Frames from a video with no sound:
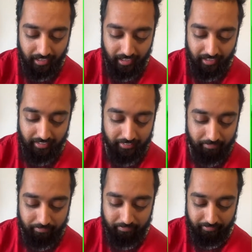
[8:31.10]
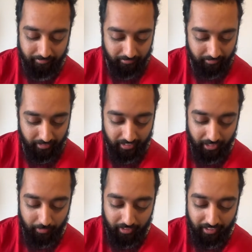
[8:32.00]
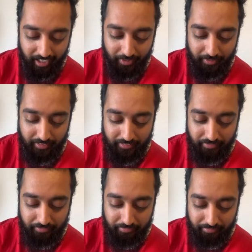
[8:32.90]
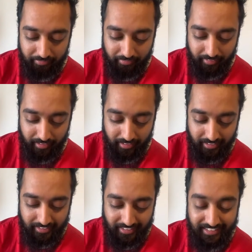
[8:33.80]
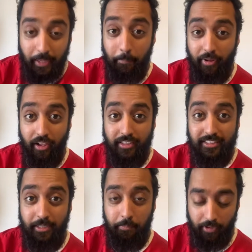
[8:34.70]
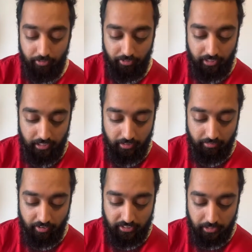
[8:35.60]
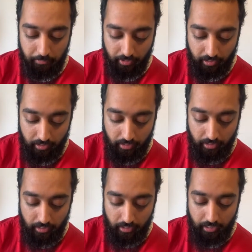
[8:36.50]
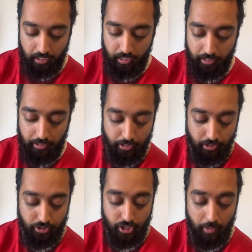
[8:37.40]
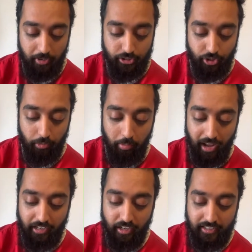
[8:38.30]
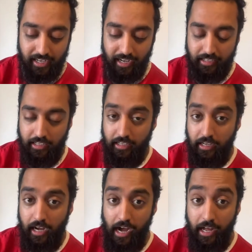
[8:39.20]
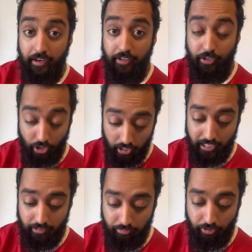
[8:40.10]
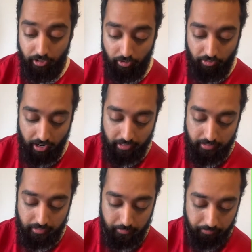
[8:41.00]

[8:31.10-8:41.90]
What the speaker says: And there we go. Simple, really, very simple. You just got to make sure you plan your attack, and you got to get the funnel right.